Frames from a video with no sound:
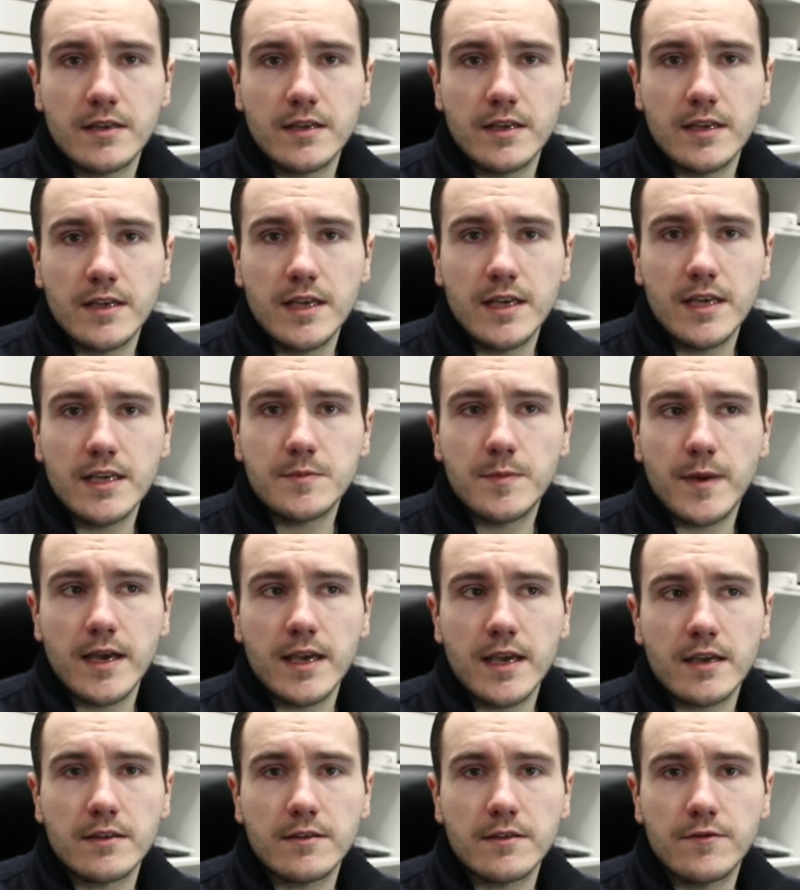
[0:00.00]
He's
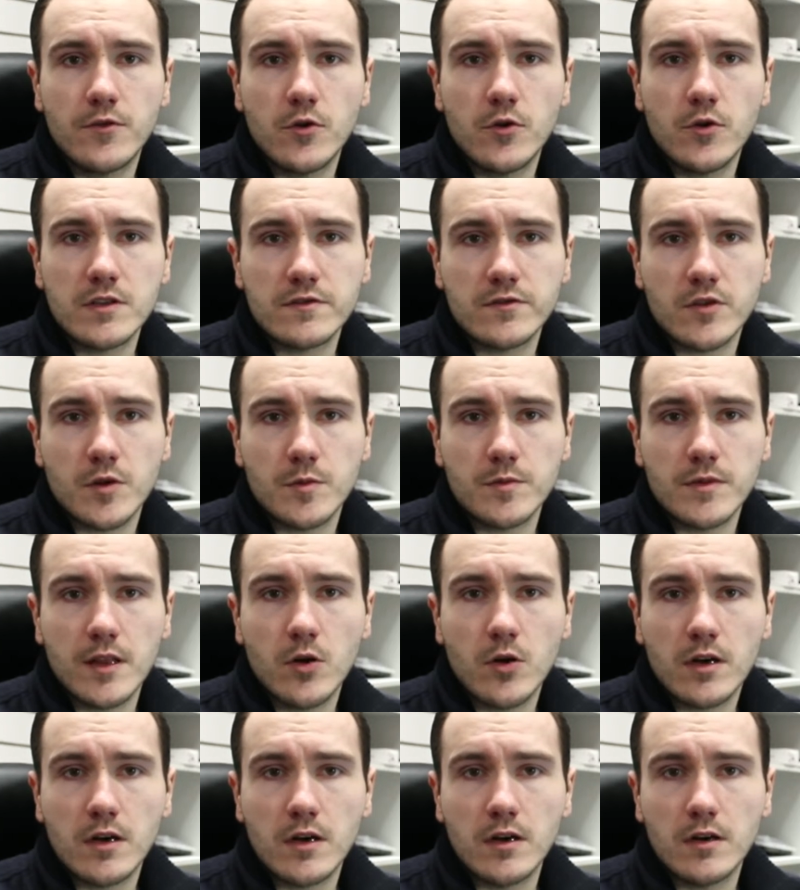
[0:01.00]
buying the phones from the
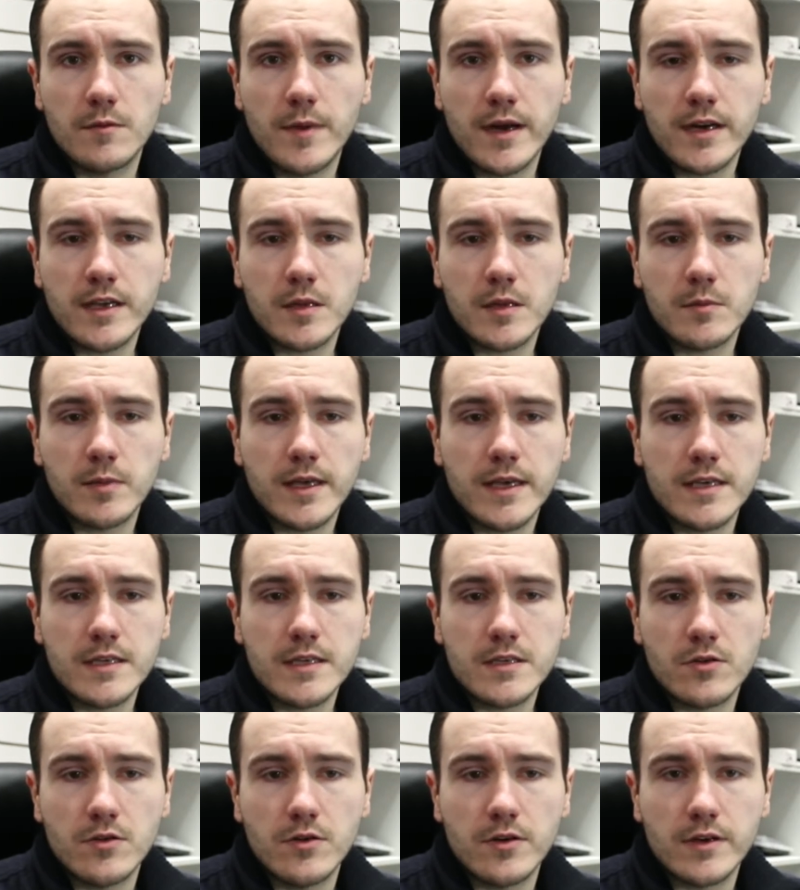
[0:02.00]
local
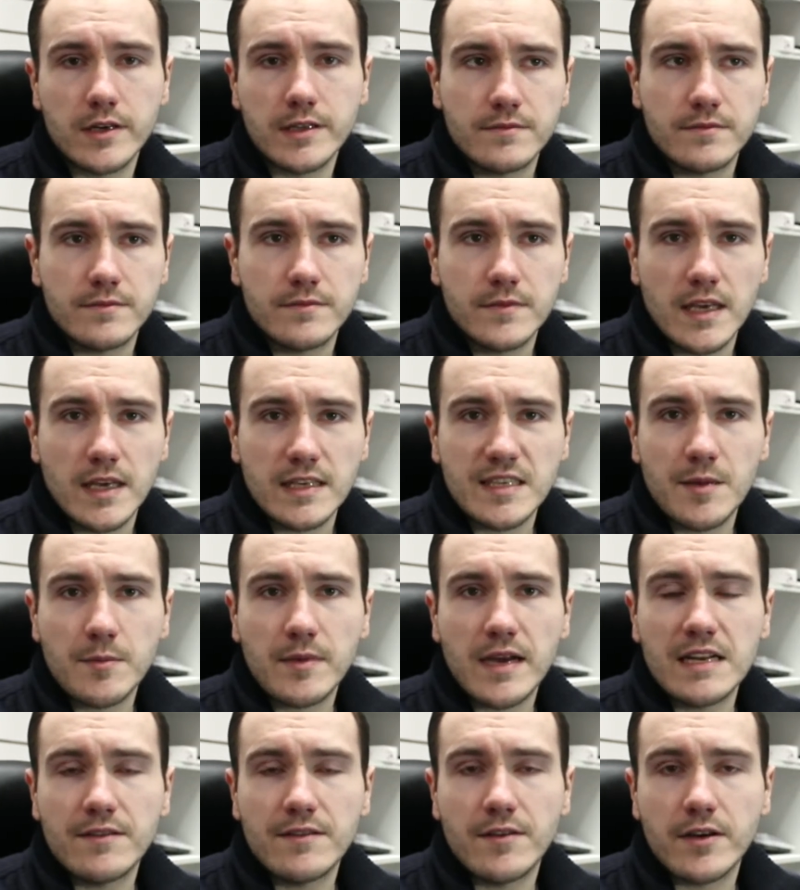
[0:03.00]
marketplace or some
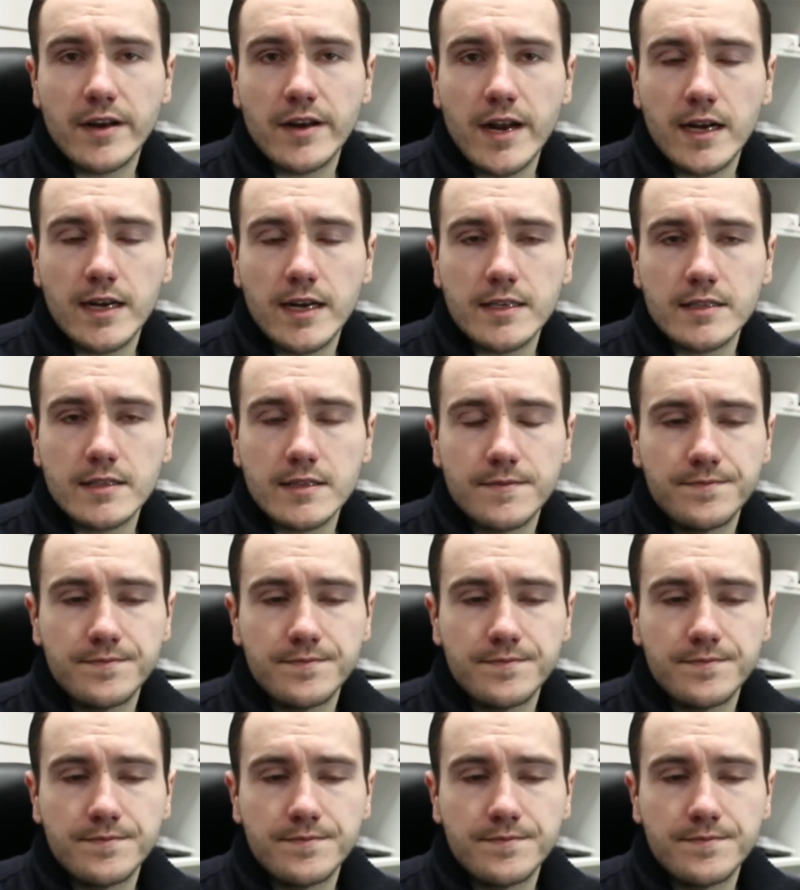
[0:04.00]
kind of a Craigslist,